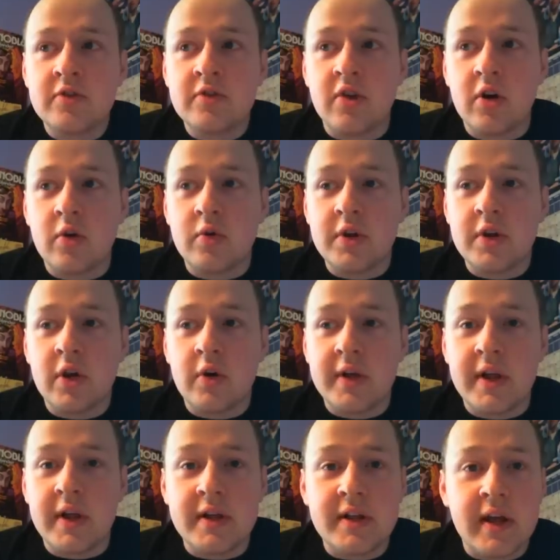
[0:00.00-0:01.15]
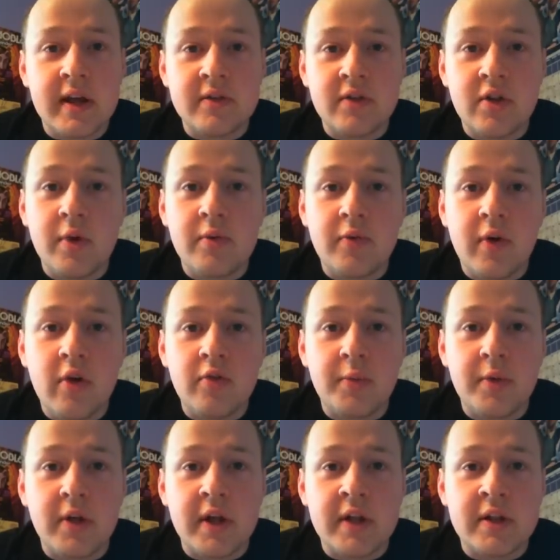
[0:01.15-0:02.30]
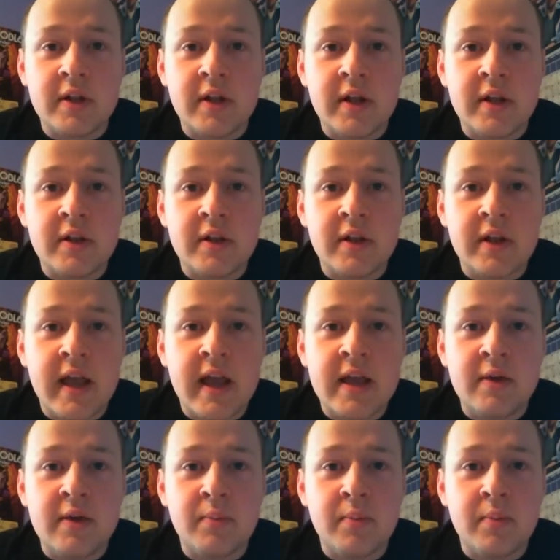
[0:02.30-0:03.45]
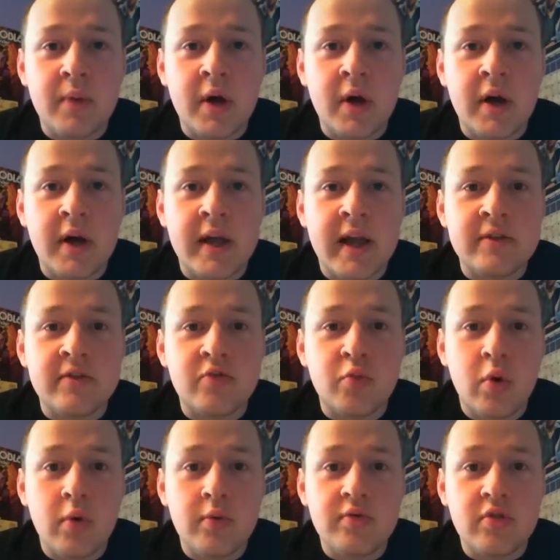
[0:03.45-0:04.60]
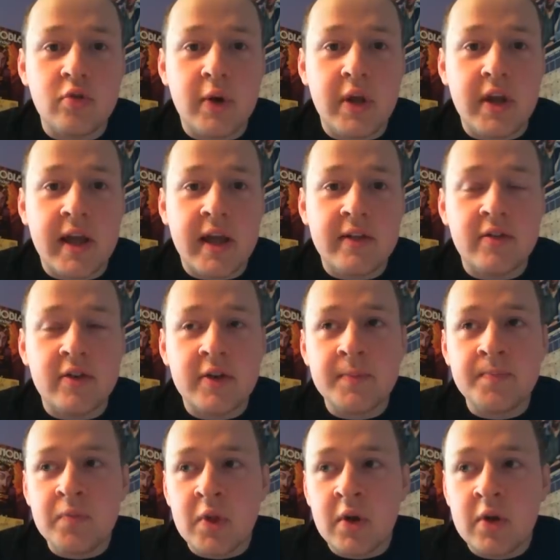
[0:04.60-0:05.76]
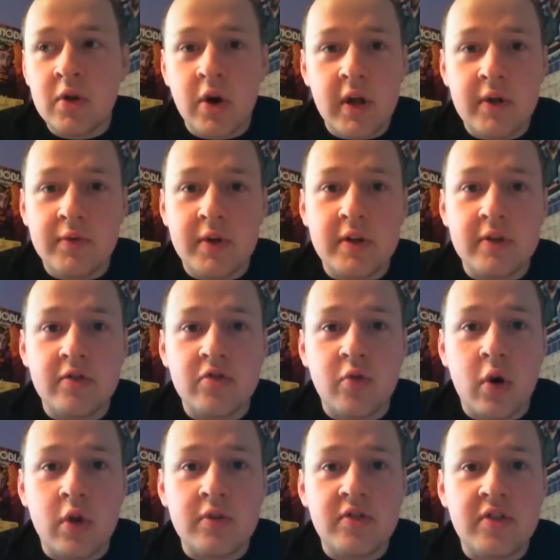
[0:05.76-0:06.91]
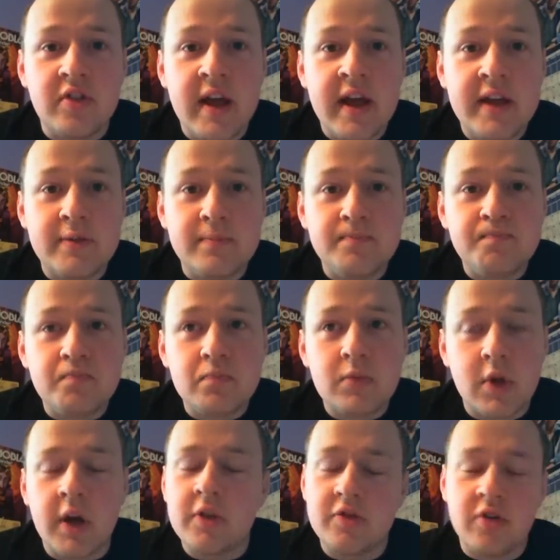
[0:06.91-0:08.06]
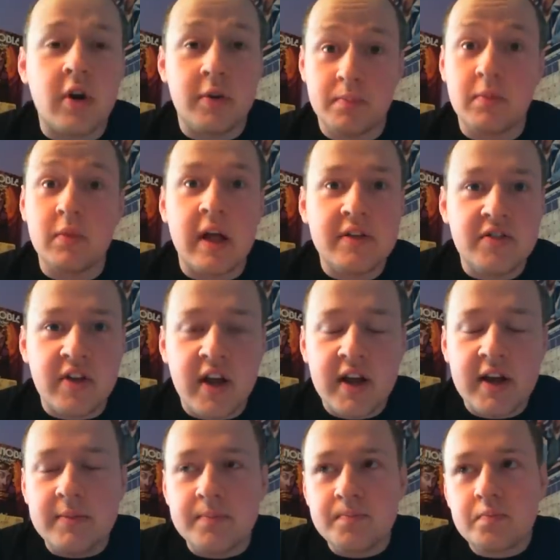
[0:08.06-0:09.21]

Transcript: So, you know, he had no involvement in the game against Wolves at the weekend. Not even in the squad today, last night.